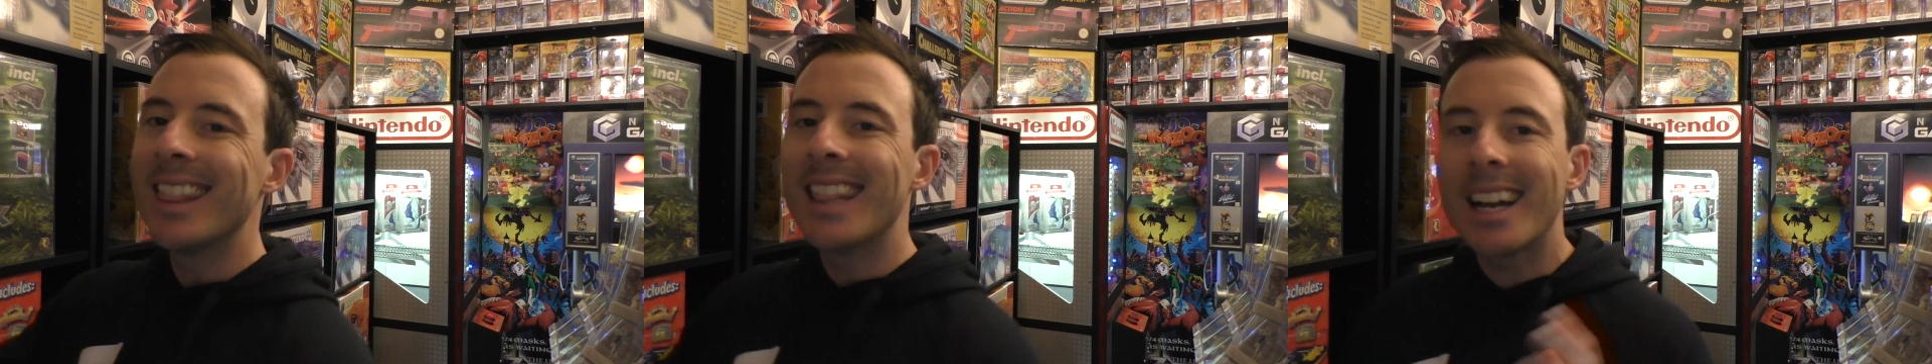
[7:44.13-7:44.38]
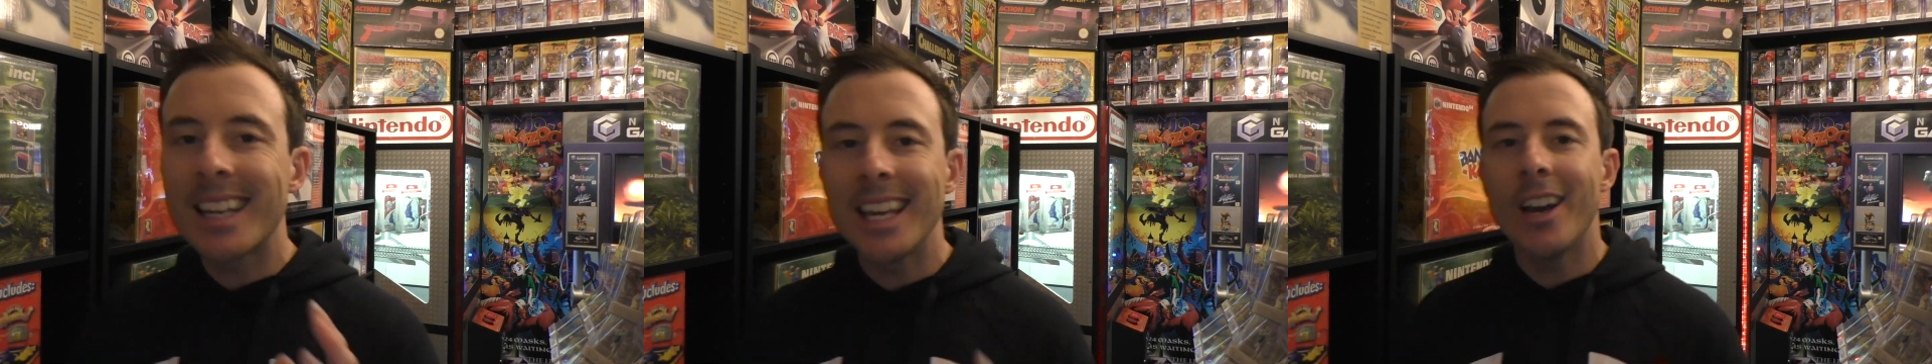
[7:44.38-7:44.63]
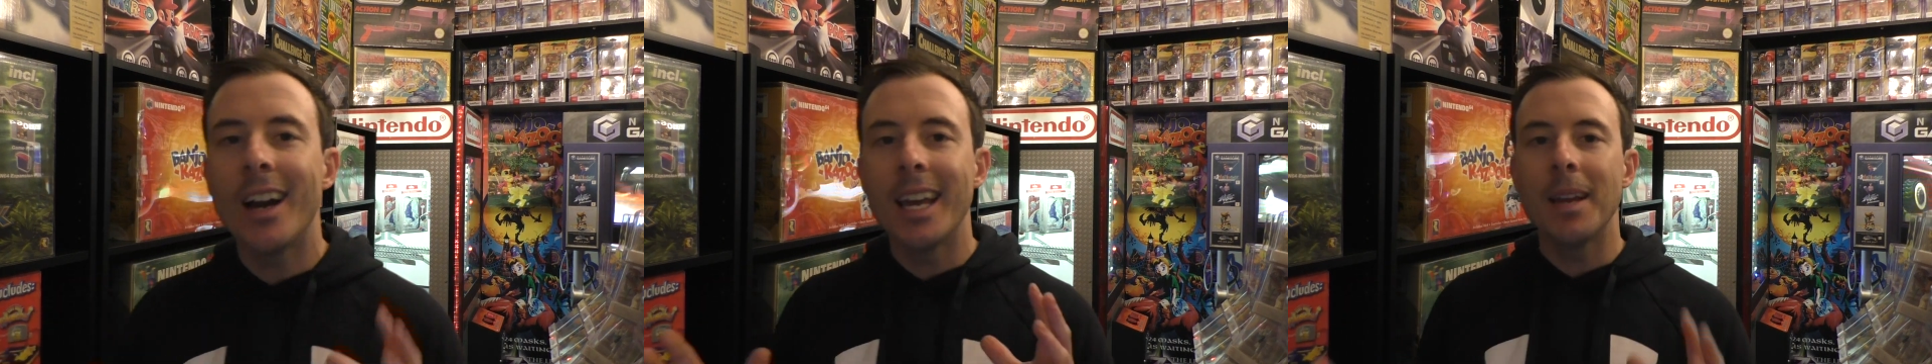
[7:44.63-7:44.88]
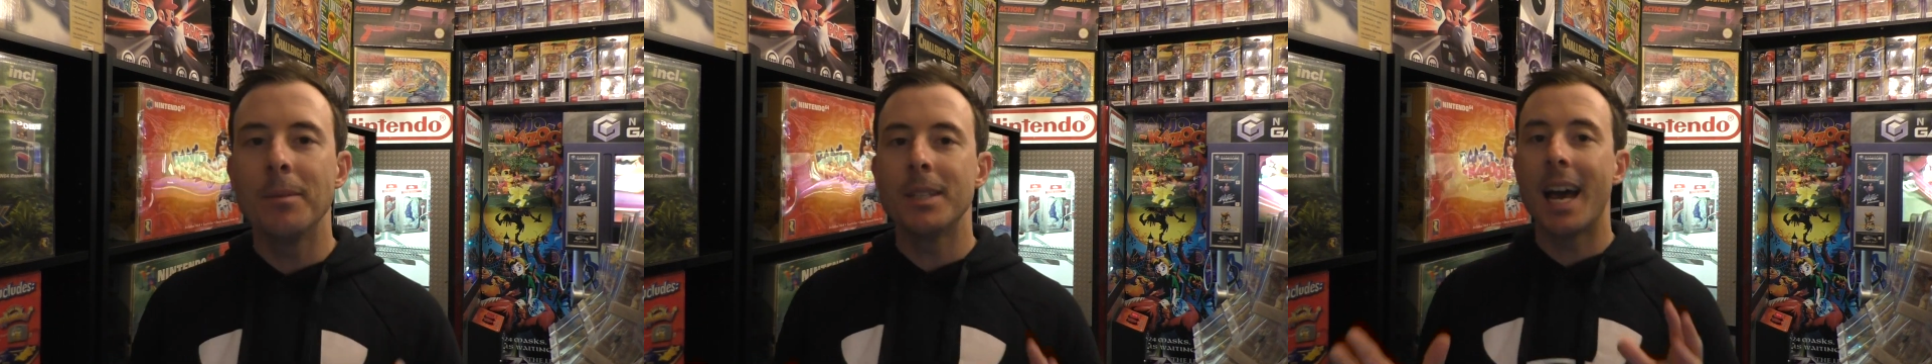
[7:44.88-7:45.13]
lucky I
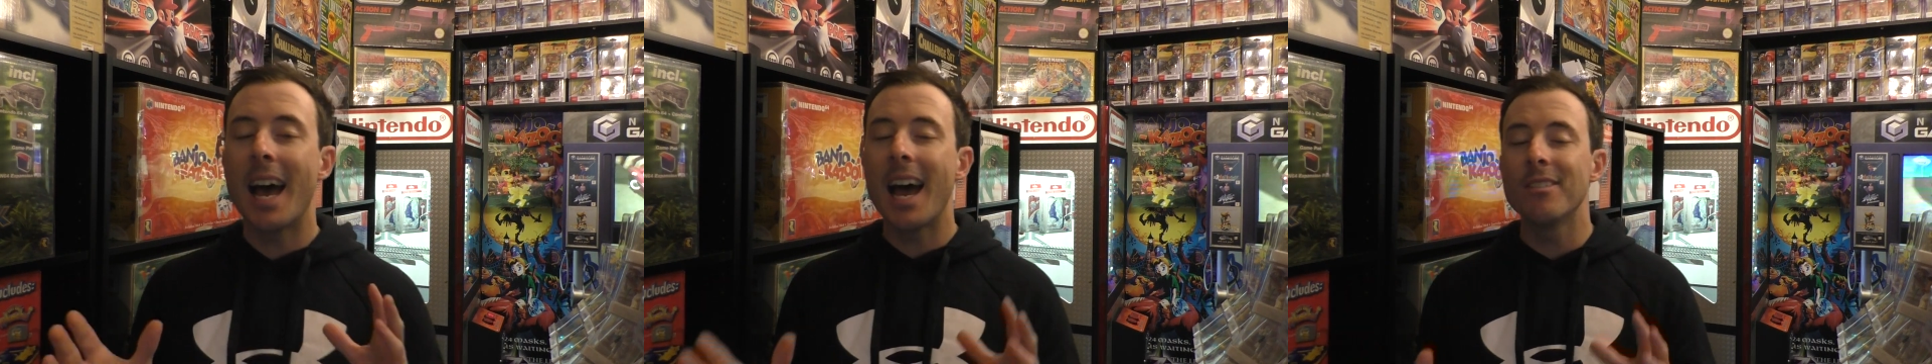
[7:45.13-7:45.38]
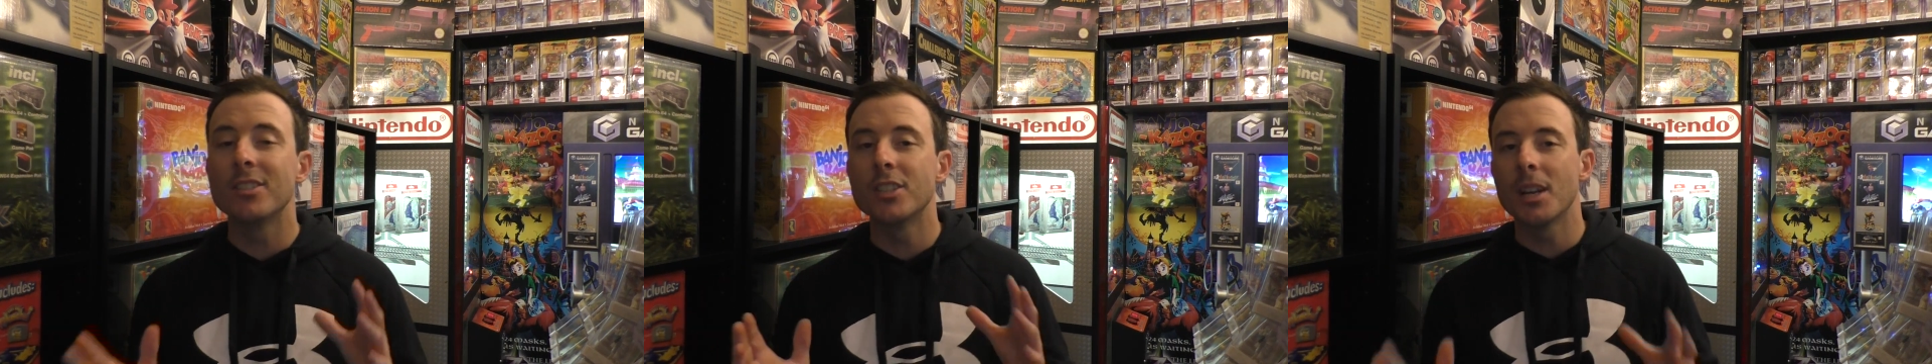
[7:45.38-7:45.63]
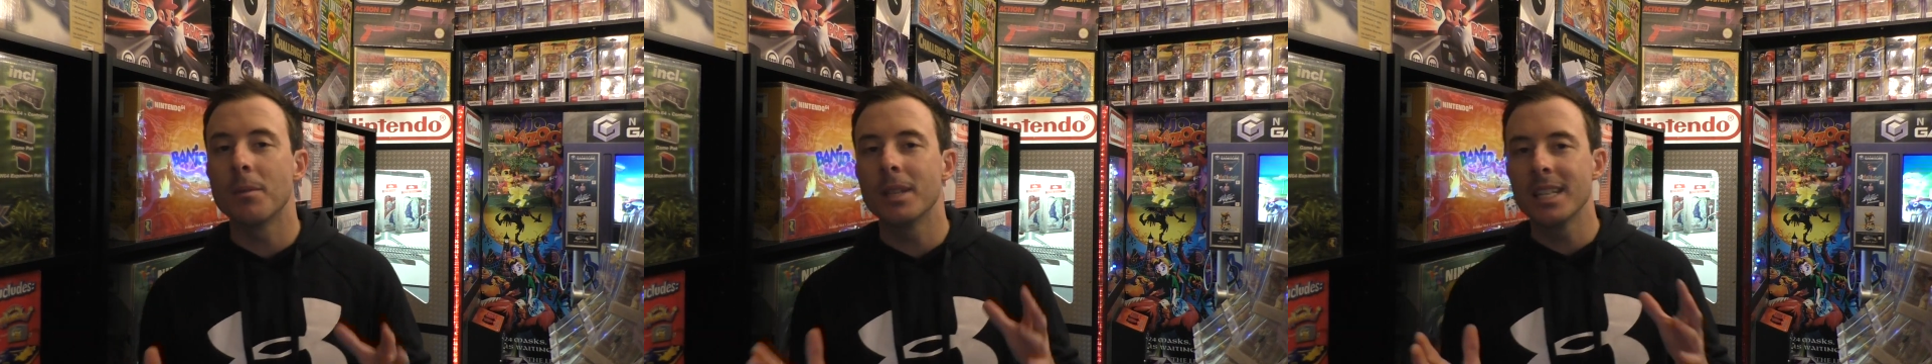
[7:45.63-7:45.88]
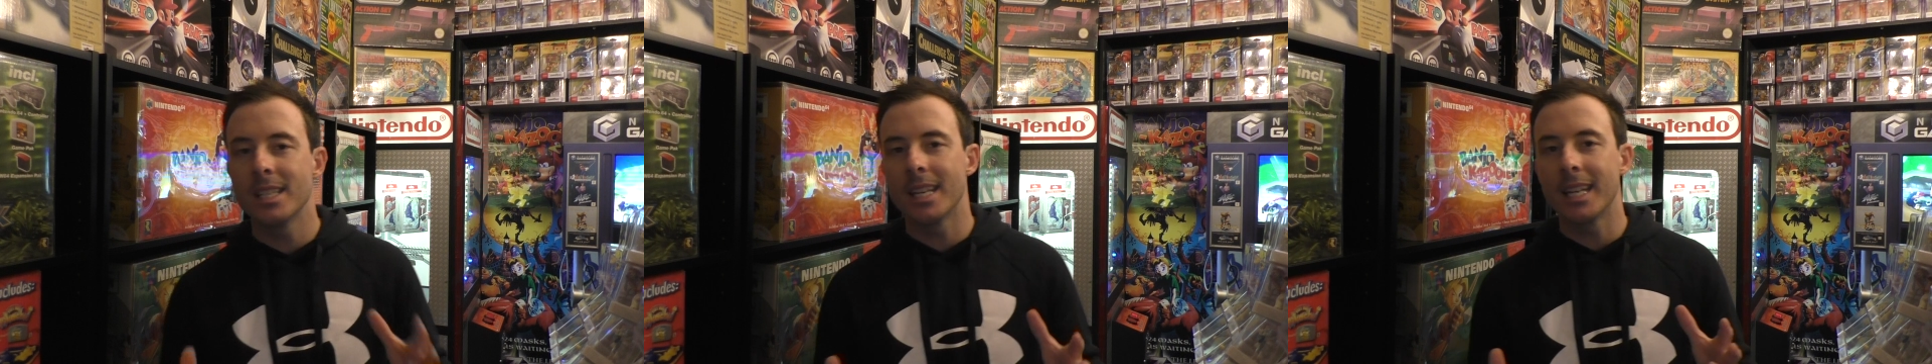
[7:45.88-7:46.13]
am to have some of
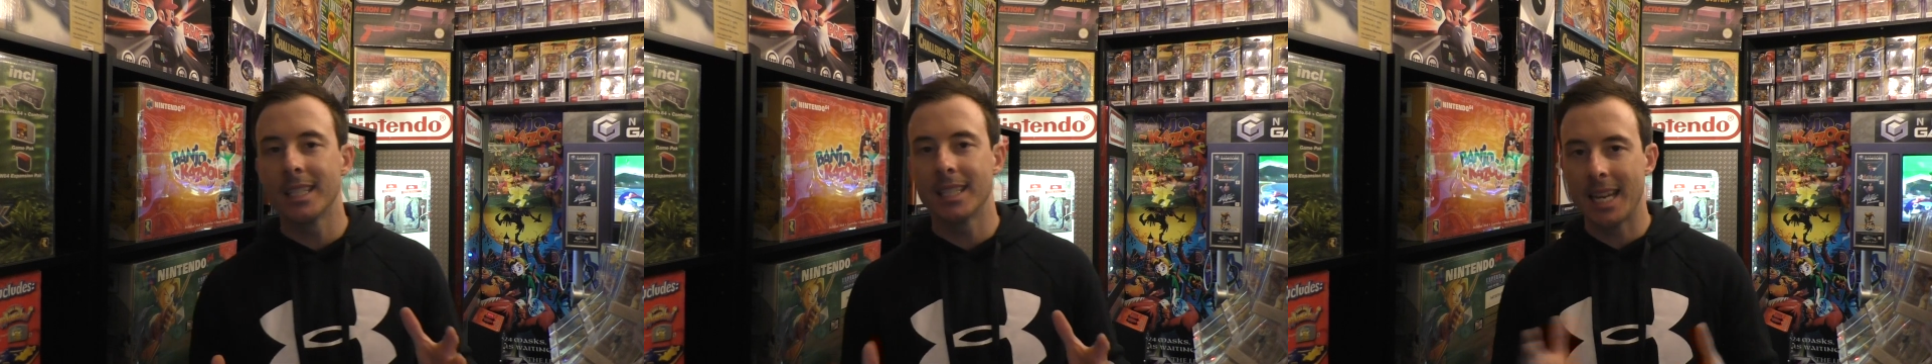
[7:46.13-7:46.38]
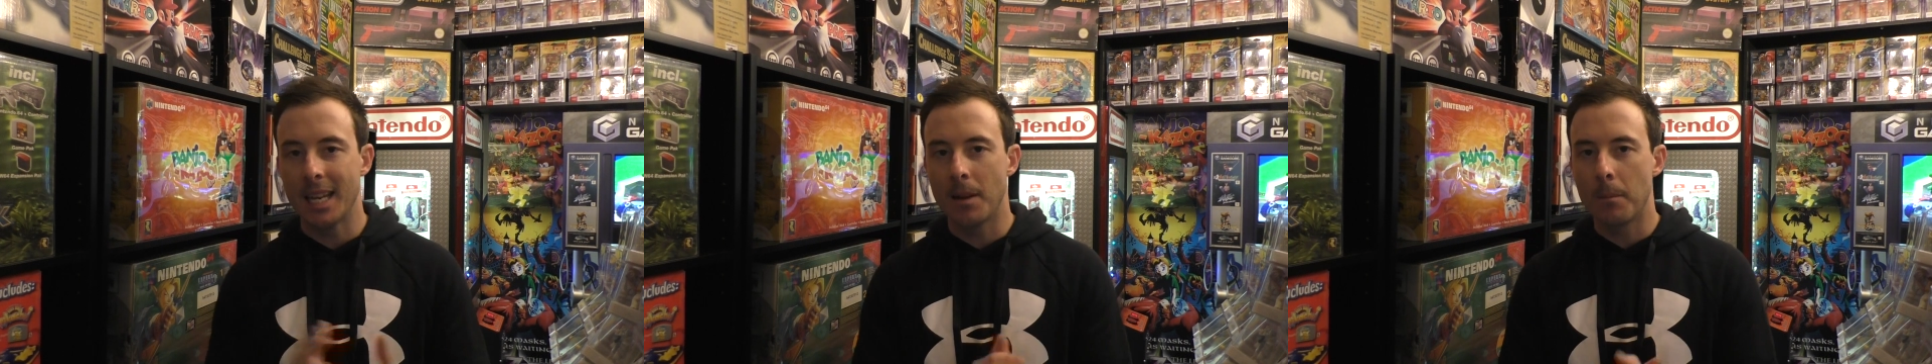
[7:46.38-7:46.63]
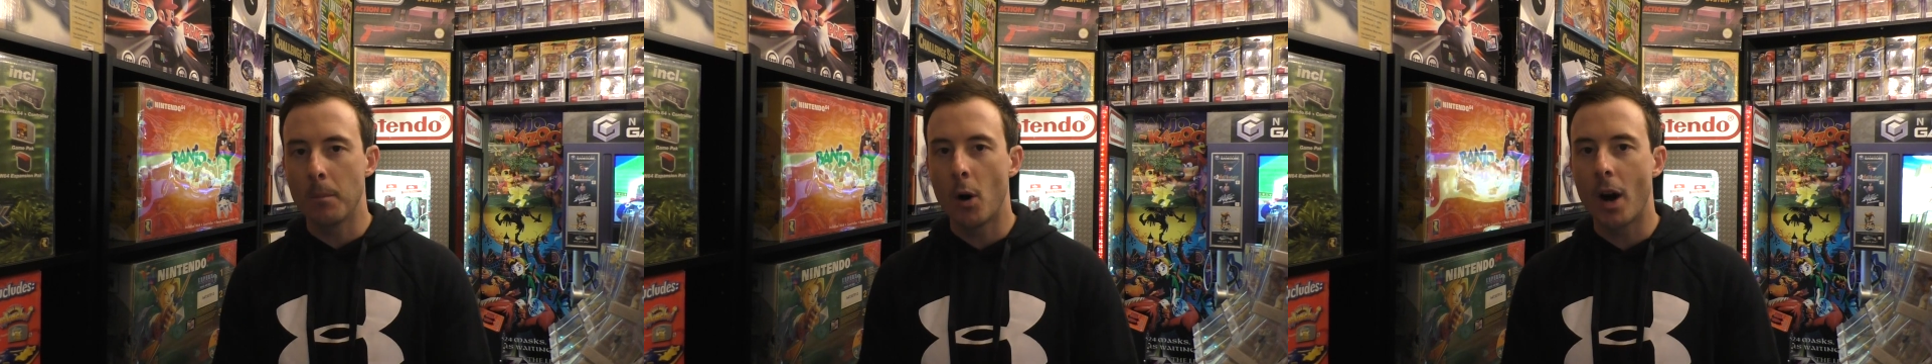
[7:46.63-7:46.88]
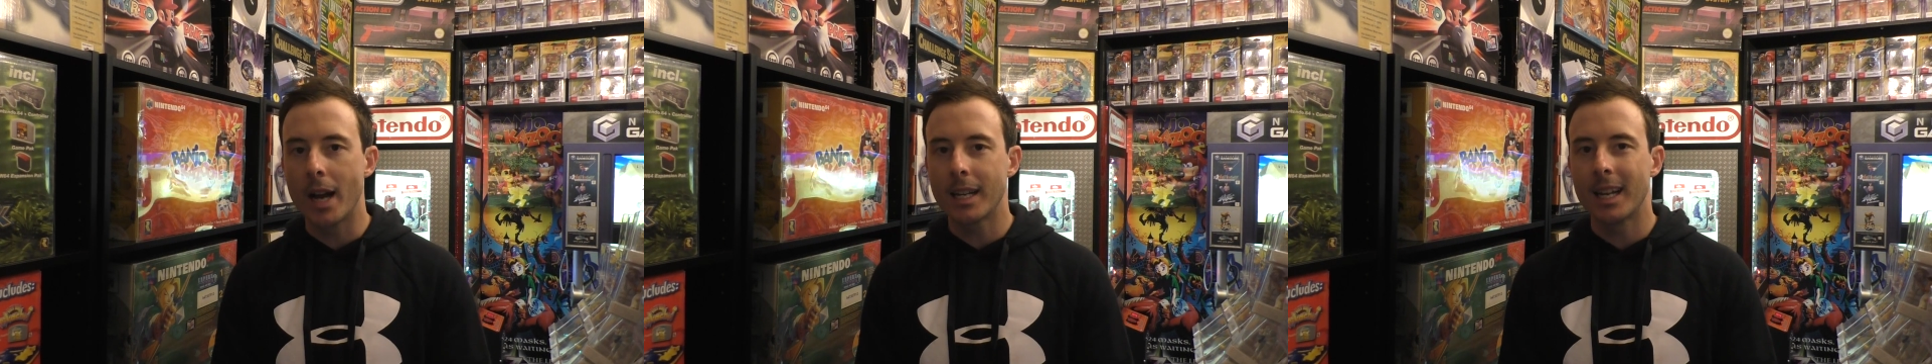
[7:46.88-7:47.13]
these things in
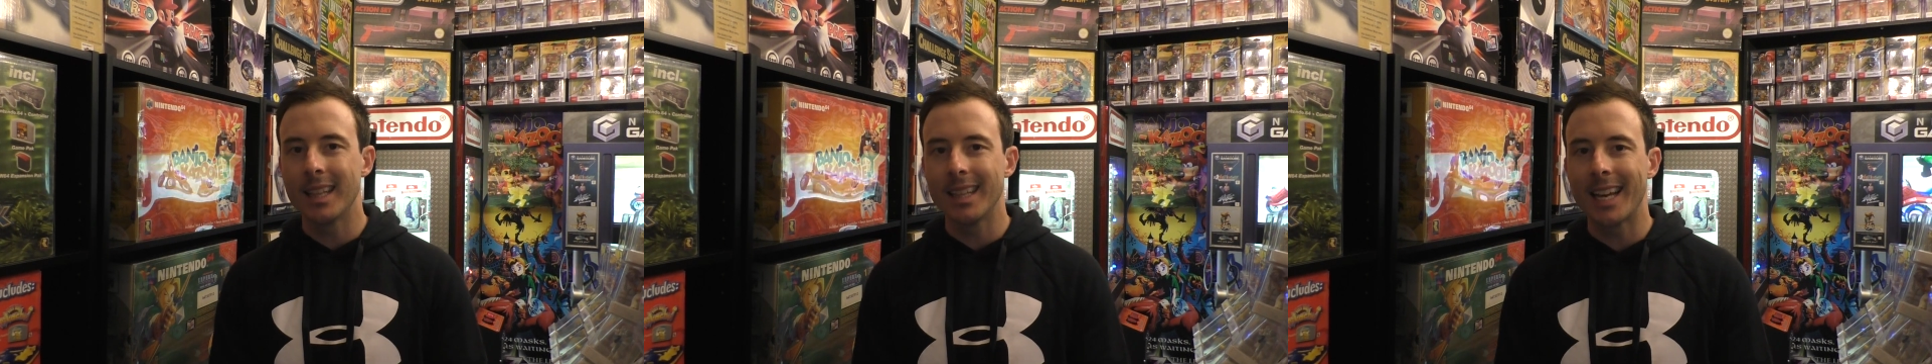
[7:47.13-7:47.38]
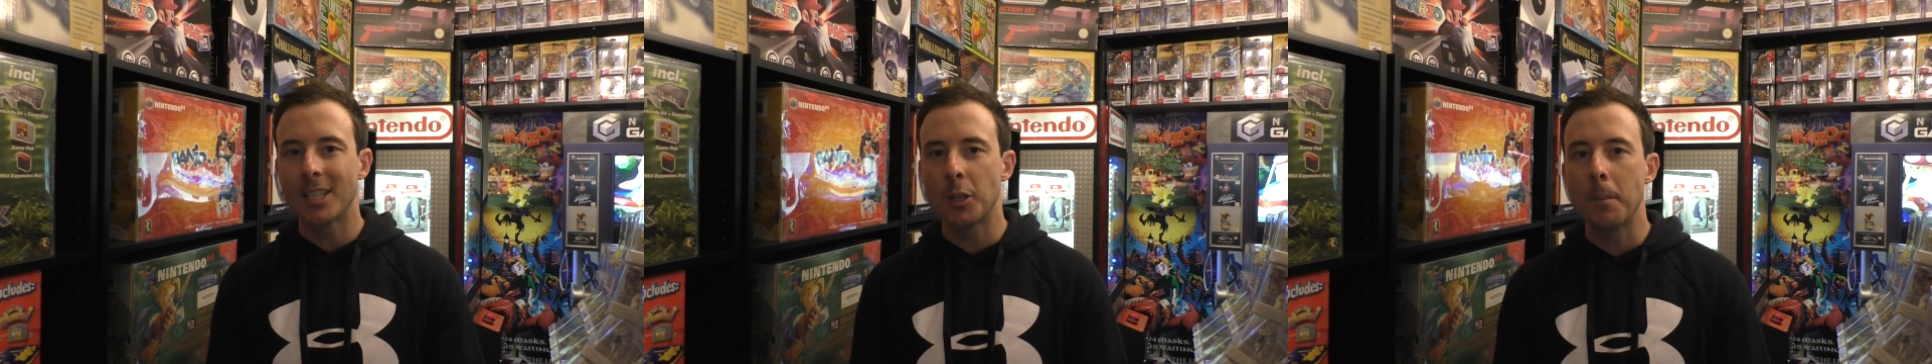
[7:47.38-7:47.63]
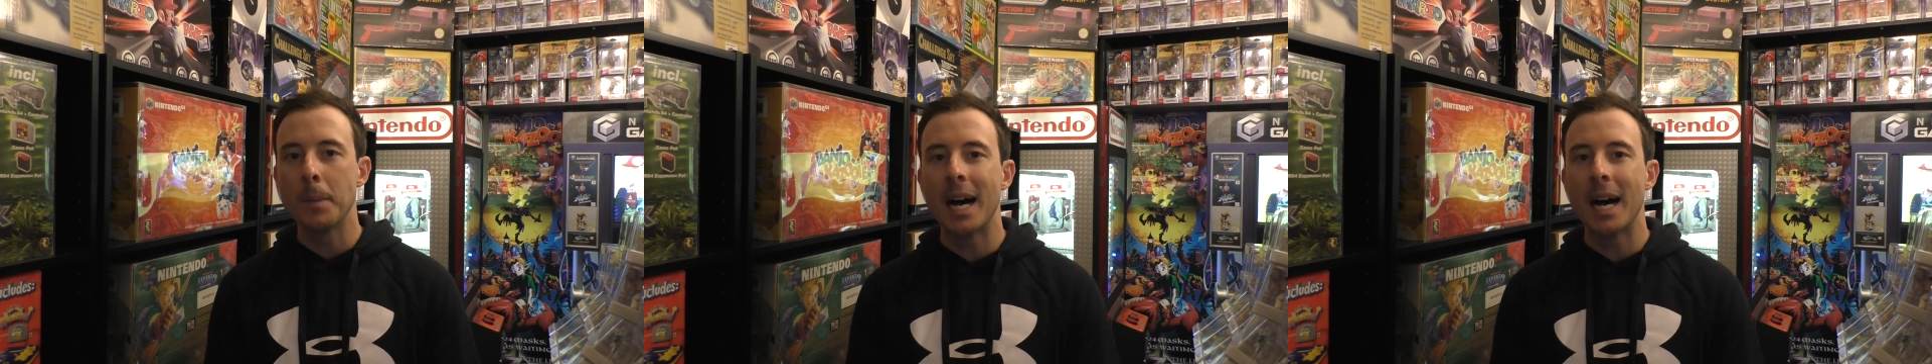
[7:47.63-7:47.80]
my collection.